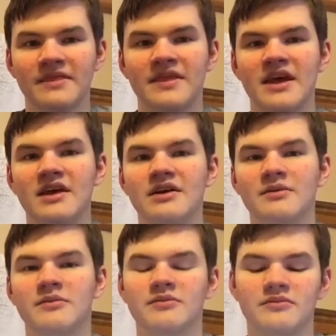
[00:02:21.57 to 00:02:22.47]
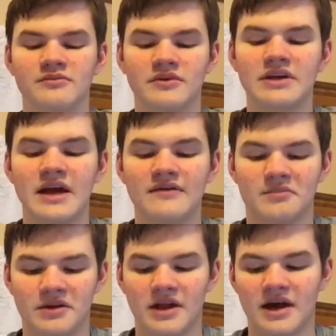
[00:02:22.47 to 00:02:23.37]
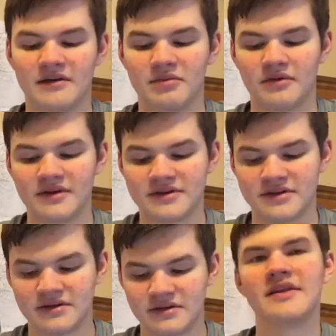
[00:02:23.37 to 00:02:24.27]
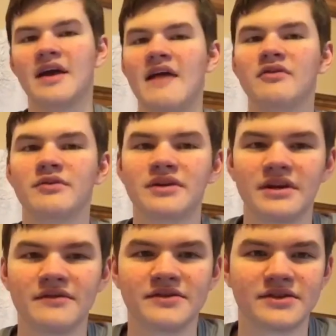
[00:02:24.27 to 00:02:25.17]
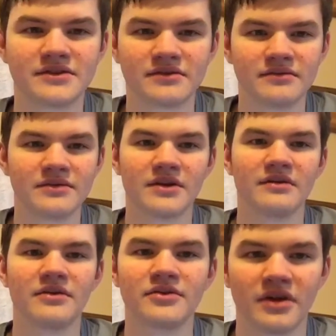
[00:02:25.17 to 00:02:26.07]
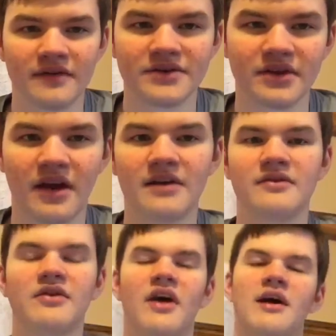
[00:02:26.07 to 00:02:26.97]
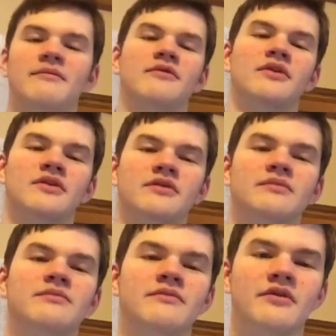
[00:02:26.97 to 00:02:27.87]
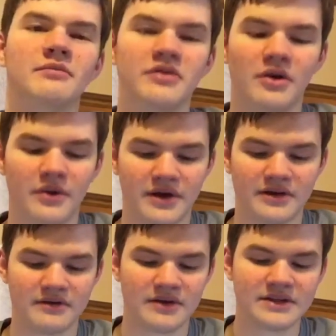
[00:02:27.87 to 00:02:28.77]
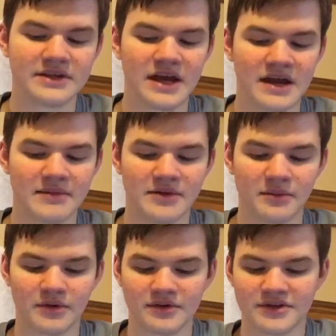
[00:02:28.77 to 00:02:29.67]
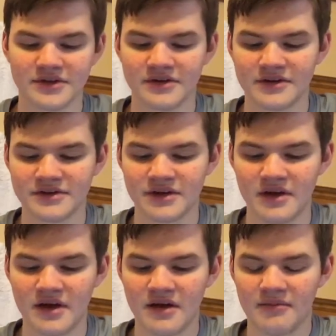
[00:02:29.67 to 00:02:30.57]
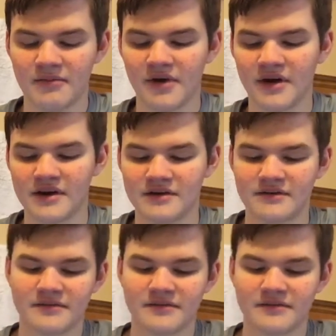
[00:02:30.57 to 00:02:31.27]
They gave up a lot of points. Everyone gives Yu Darvish a lot of crap for blowing his game in the World Series, but